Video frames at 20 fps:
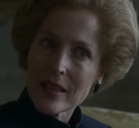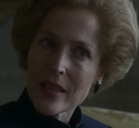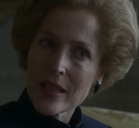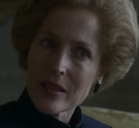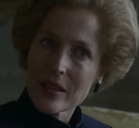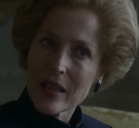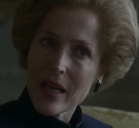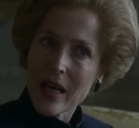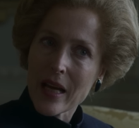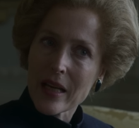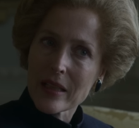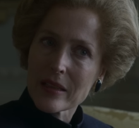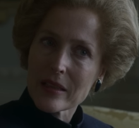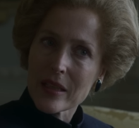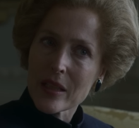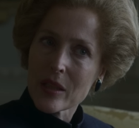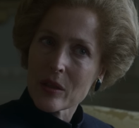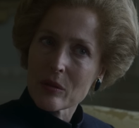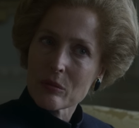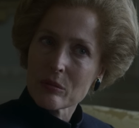in
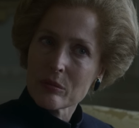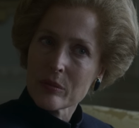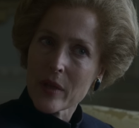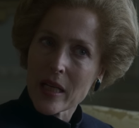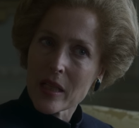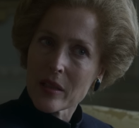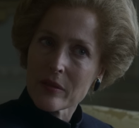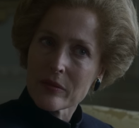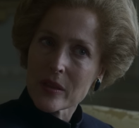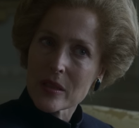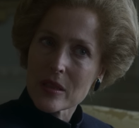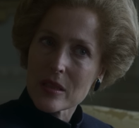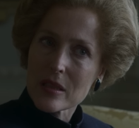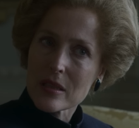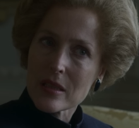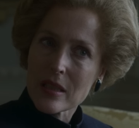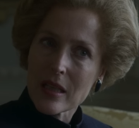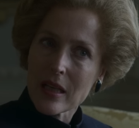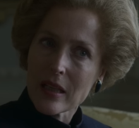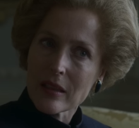an
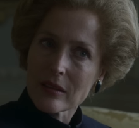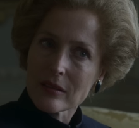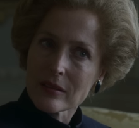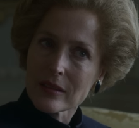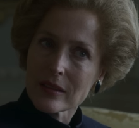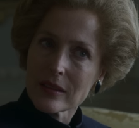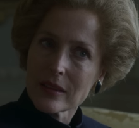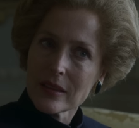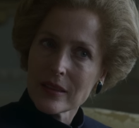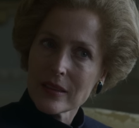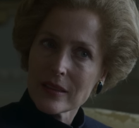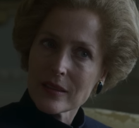irrelevant town,